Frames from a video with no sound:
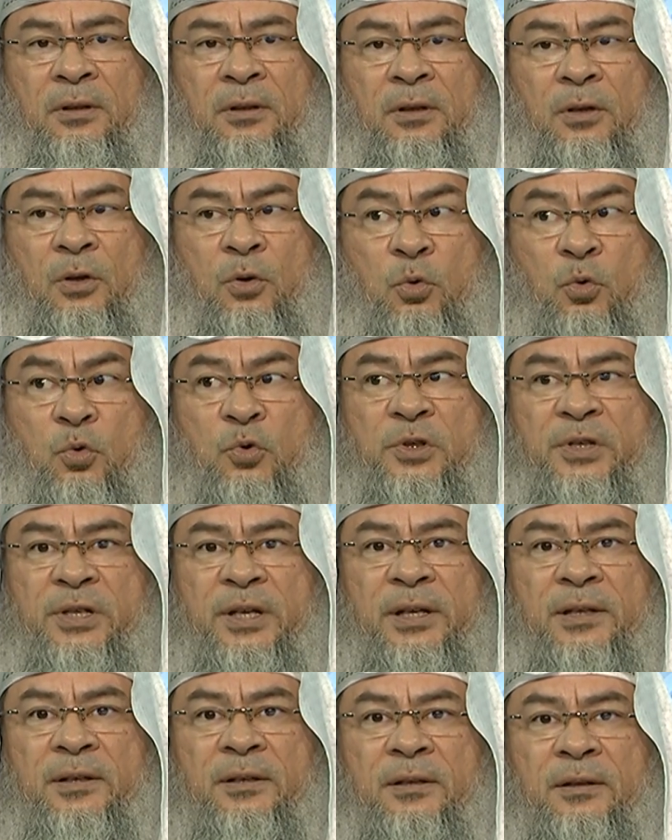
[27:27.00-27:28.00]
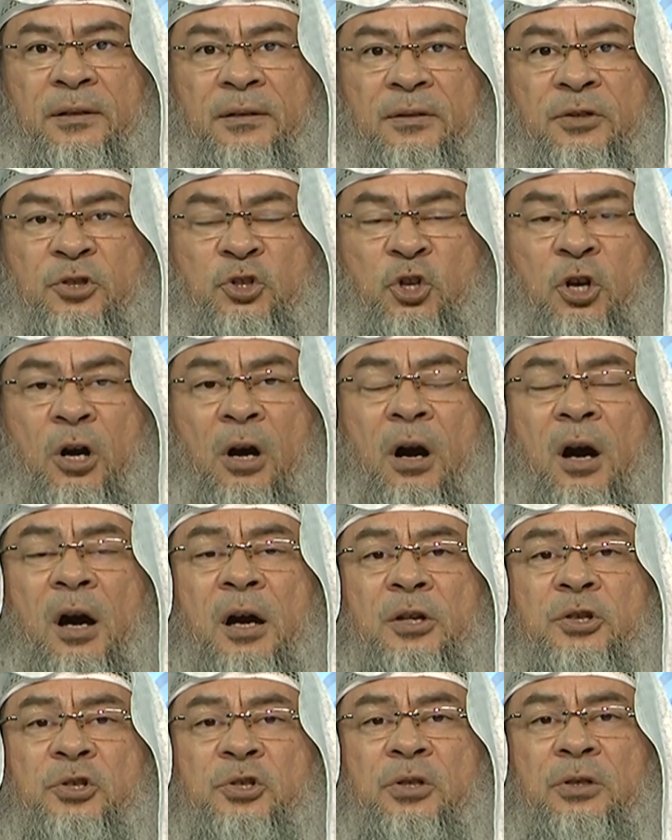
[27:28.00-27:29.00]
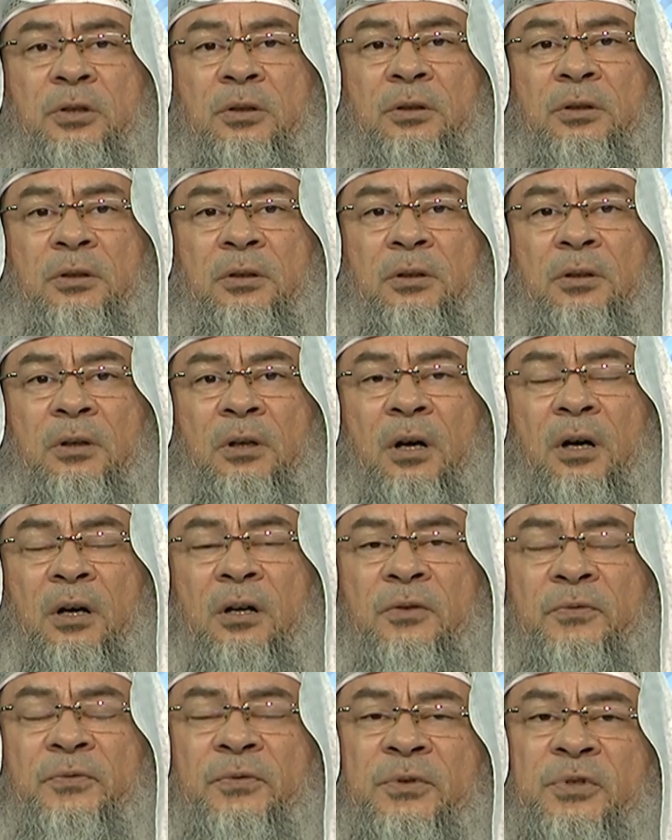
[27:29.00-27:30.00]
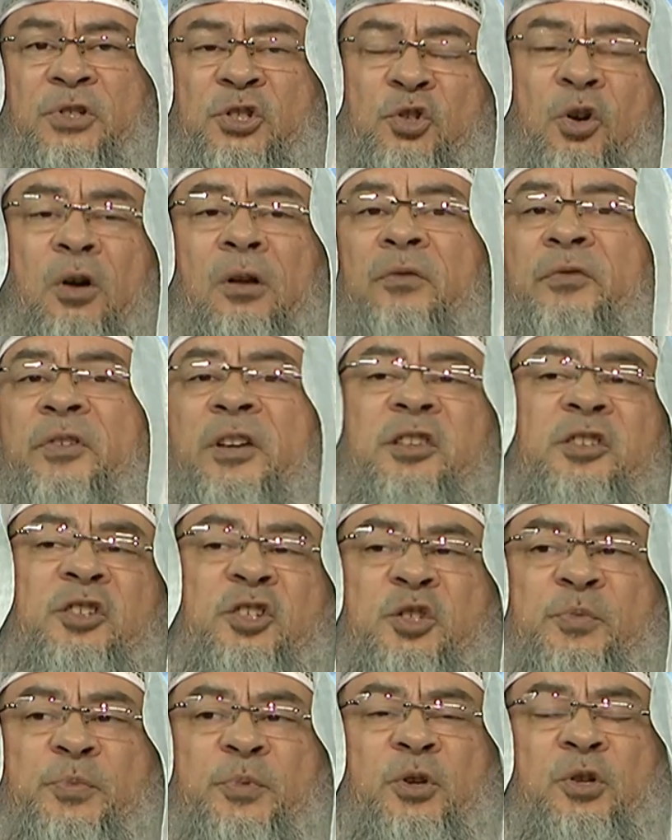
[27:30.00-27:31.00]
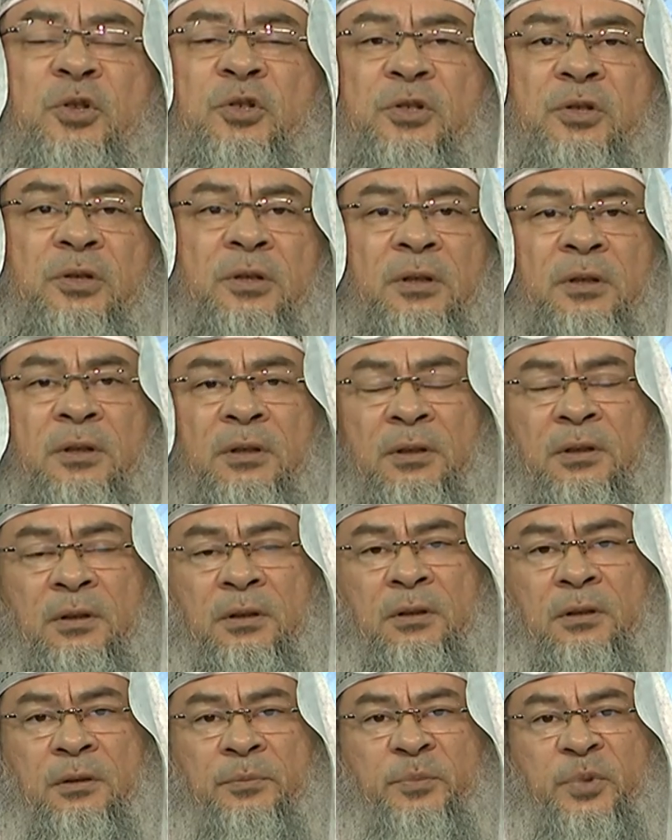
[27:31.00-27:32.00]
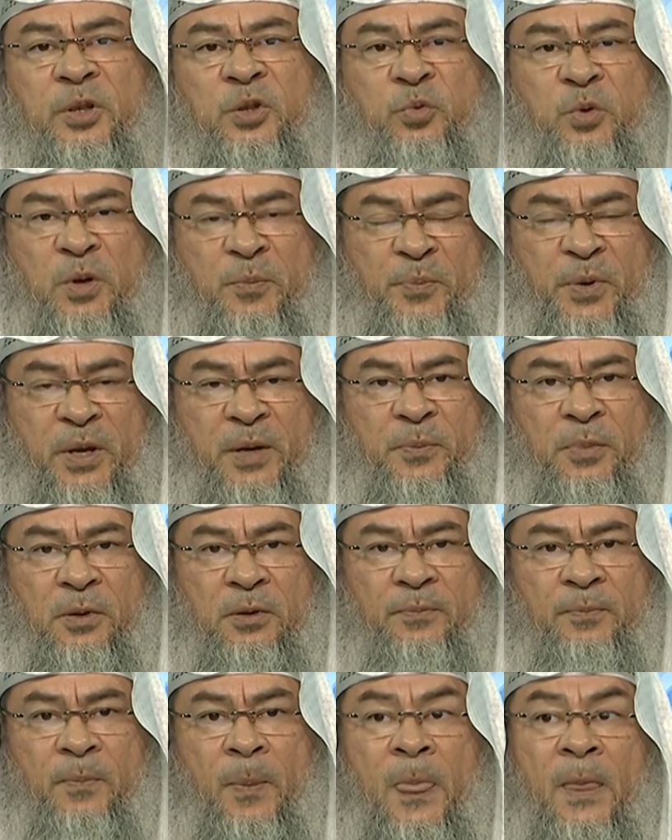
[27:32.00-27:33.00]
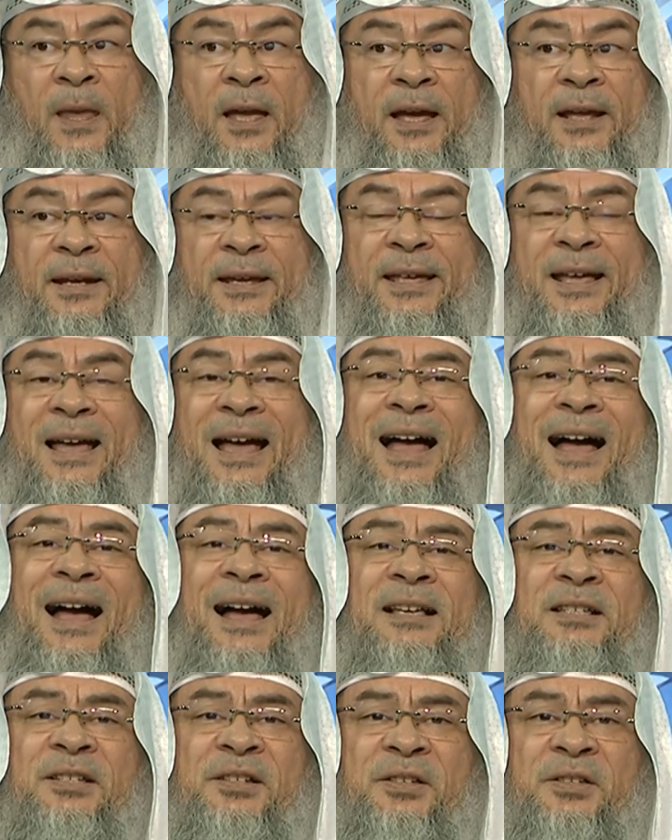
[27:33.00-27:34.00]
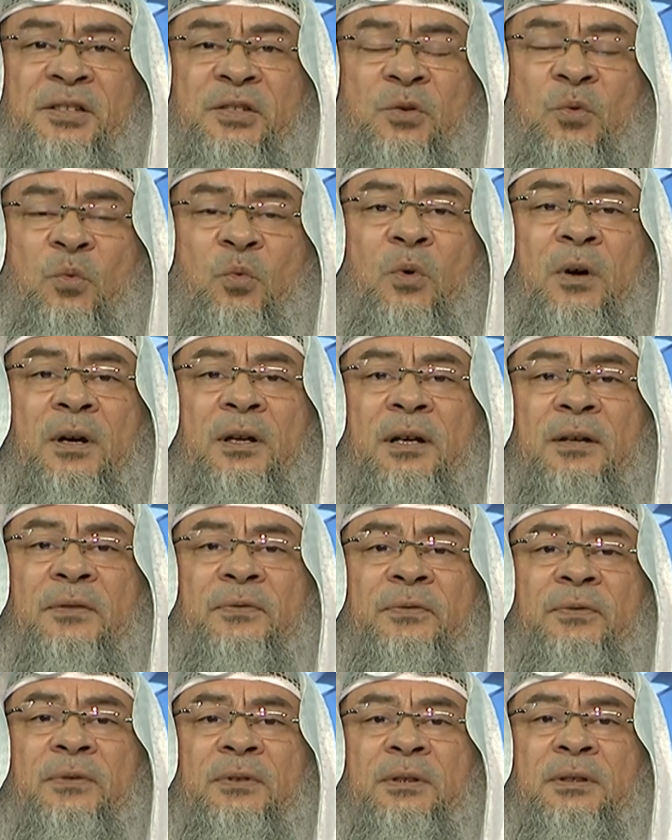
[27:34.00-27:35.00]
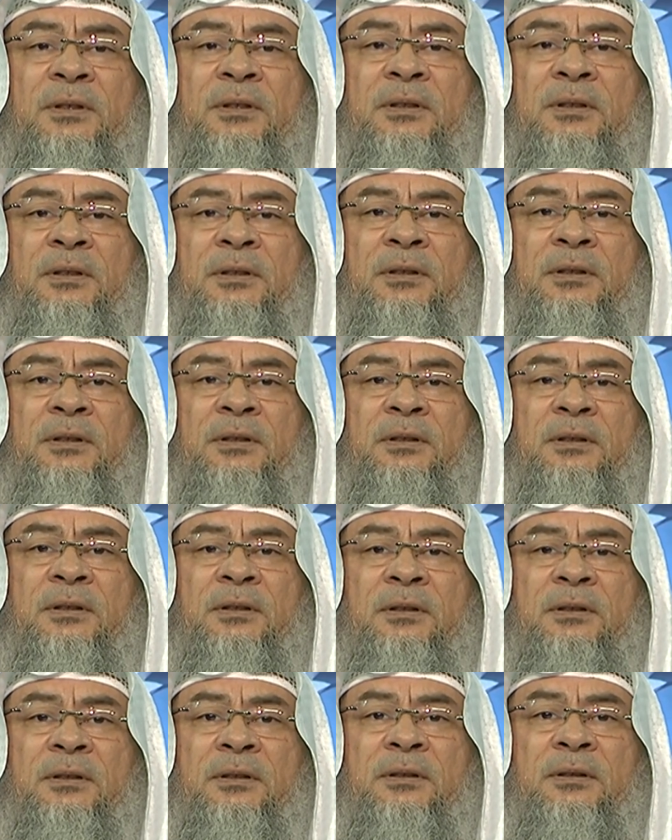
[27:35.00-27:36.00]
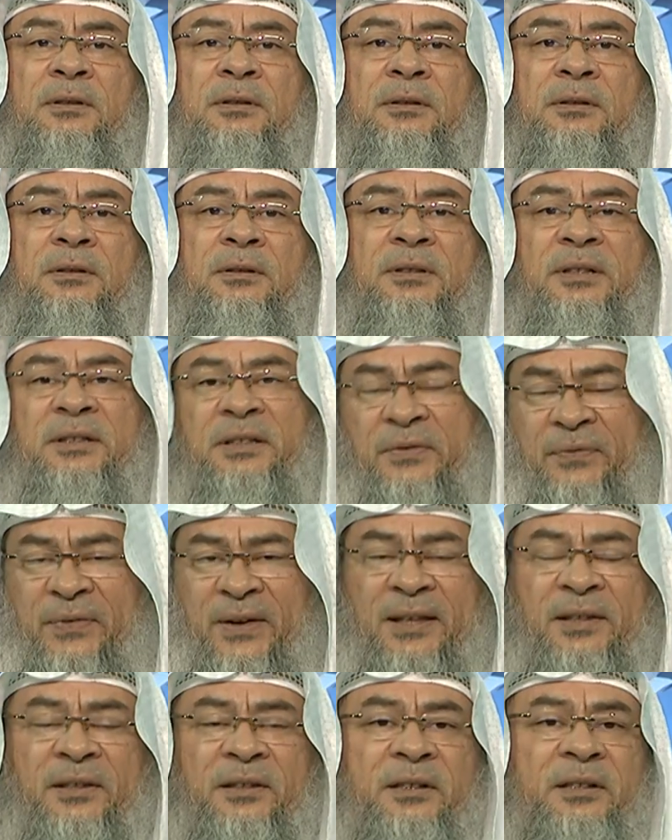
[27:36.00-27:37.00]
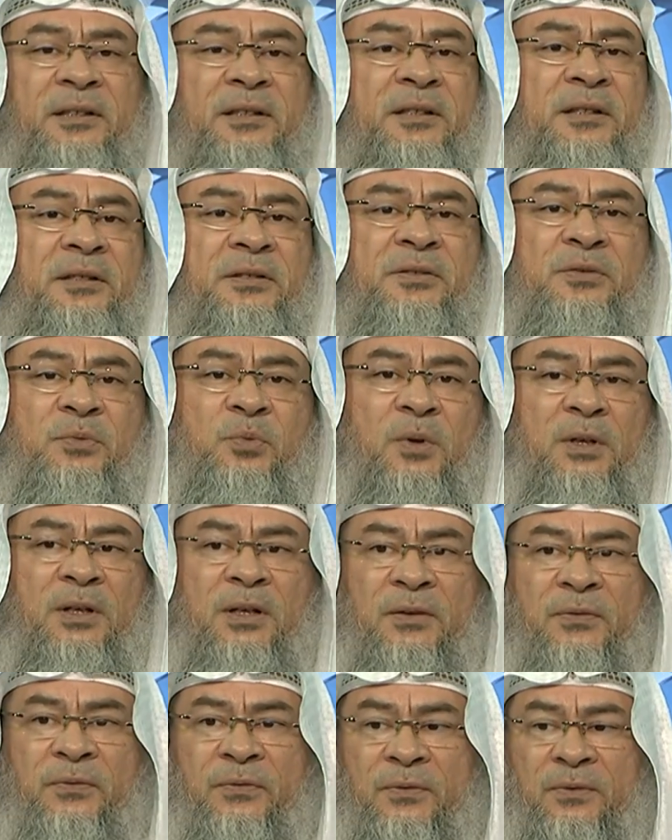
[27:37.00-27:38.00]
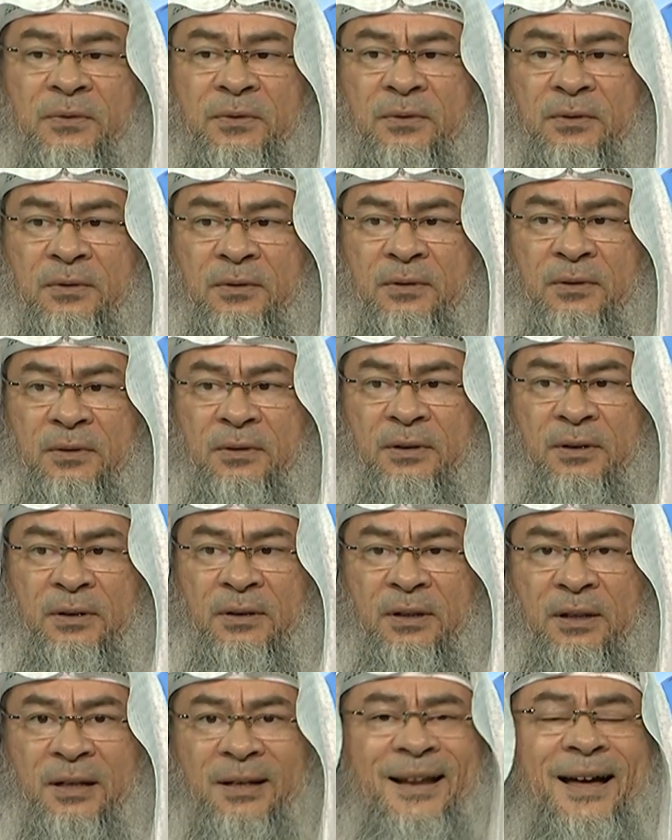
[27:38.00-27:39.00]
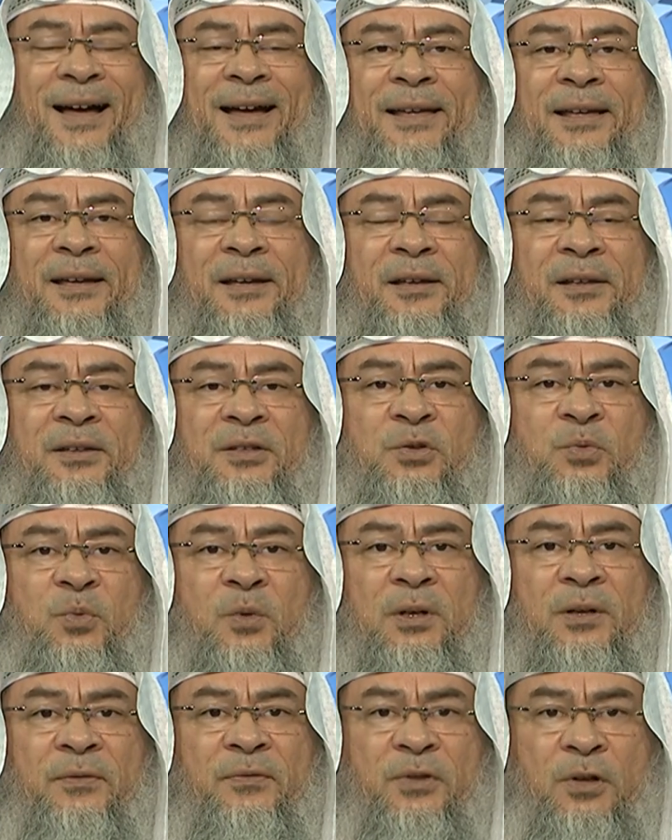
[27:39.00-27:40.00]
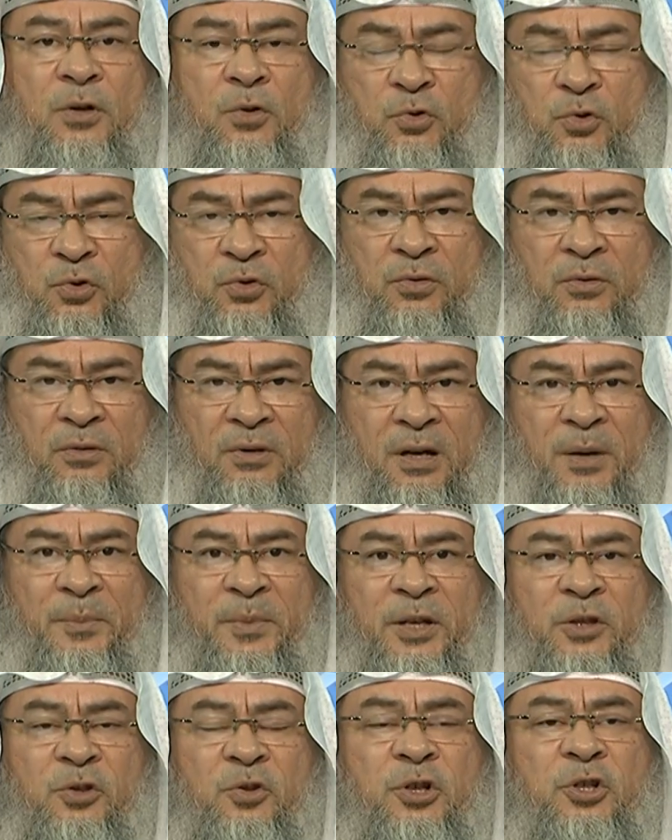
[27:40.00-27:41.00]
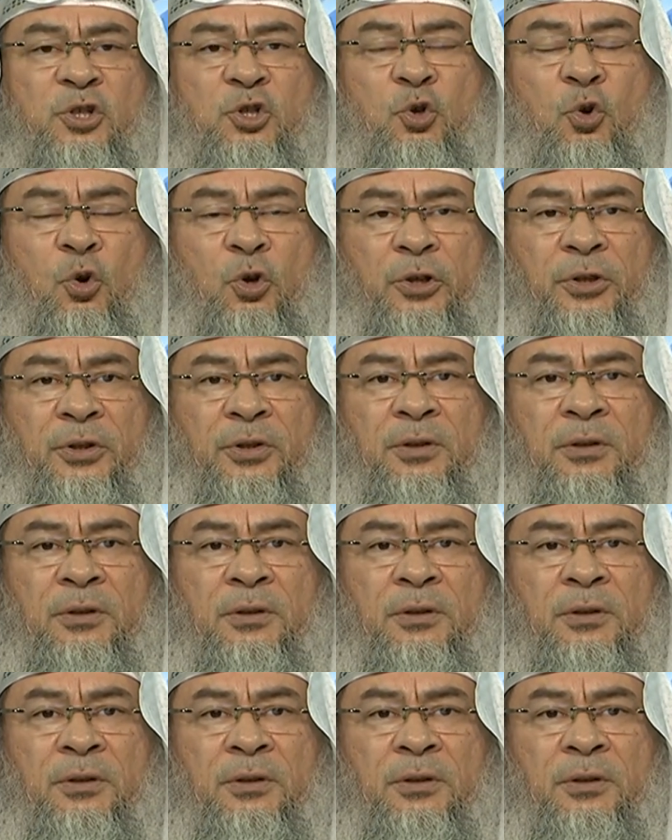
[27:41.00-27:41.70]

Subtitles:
who's in charge of solving disputes between people, and he asks one of the defendants, one of the clients, one of those coming to his court